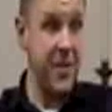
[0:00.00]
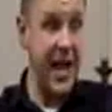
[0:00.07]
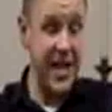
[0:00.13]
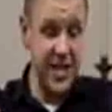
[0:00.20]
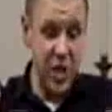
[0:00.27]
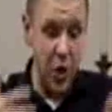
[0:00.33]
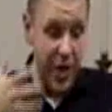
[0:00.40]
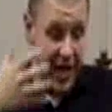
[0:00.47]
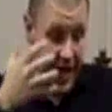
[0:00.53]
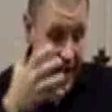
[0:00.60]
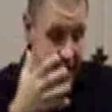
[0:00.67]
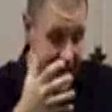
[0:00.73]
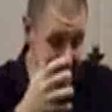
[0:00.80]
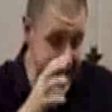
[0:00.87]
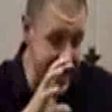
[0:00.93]
And so it,
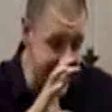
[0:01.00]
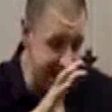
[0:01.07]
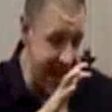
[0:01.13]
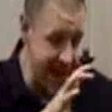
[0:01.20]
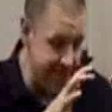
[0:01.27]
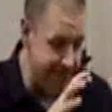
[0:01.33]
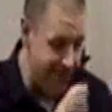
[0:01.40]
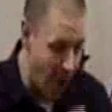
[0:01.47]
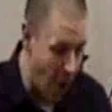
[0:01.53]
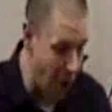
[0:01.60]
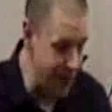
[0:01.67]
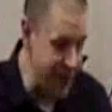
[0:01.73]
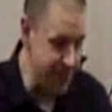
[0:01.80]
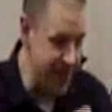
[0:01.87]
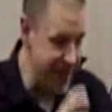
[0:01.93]
it, it is a
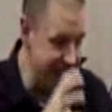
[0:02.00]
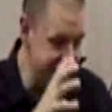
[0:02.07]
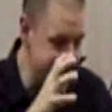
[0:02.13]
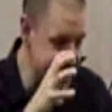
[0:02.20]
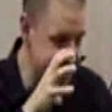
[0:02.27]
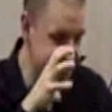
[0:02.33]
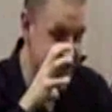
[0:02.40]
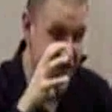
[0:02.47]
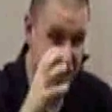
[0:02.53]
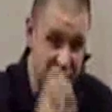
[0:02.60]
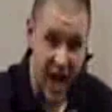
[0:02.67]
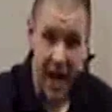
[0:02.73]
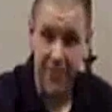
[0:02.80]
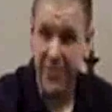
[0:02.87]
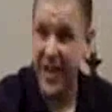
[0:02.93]
moment, but it doesn't
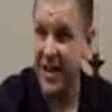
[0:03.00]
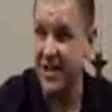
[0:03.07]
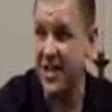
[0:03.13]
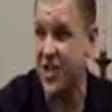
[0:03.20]
stop there.